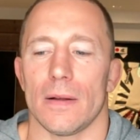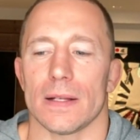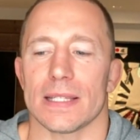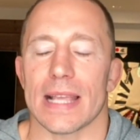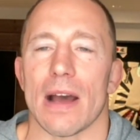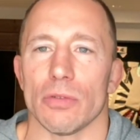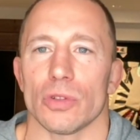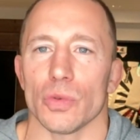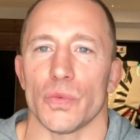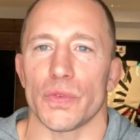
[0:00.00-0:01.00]
sound
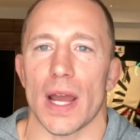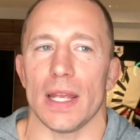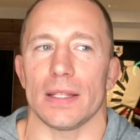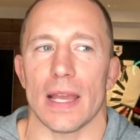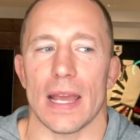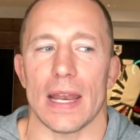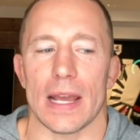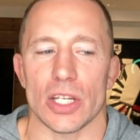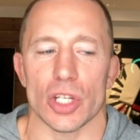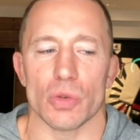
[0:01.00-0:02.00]
to fight, and
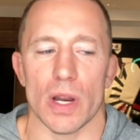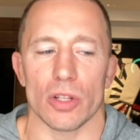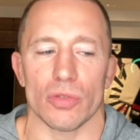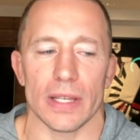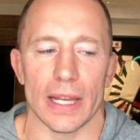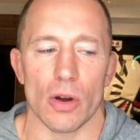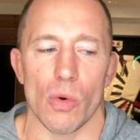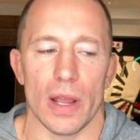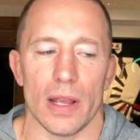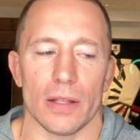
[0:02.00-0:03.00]
I just wanted to get
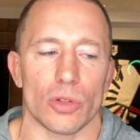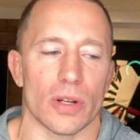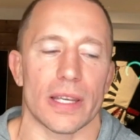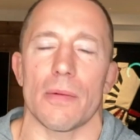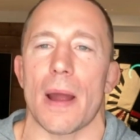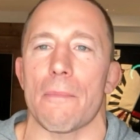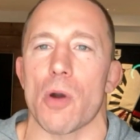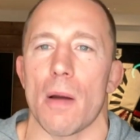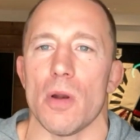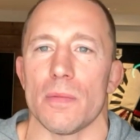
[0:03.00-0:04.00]
away, took care of my
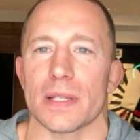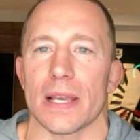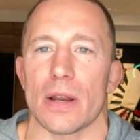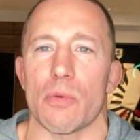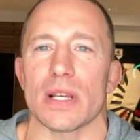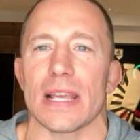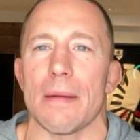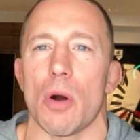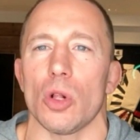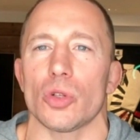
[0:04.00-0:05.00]
problems, and I was
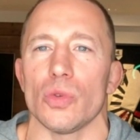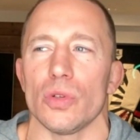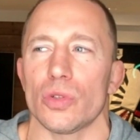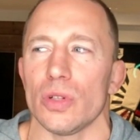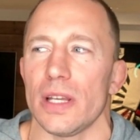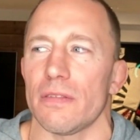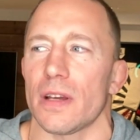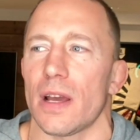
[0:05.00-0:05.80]
able to live